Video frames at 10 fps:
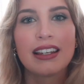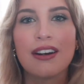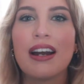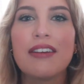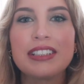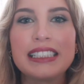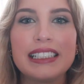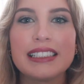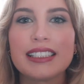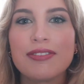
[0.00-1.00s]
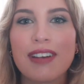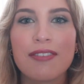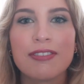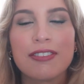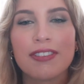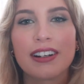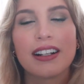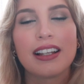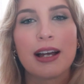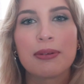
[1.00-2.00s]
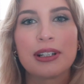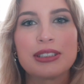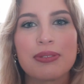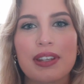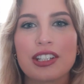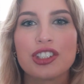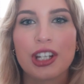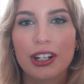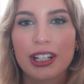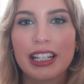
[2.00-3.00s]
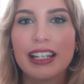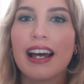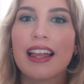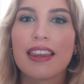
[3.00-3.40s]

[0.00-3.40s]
Now every season FabFitFun collaborates with a charity.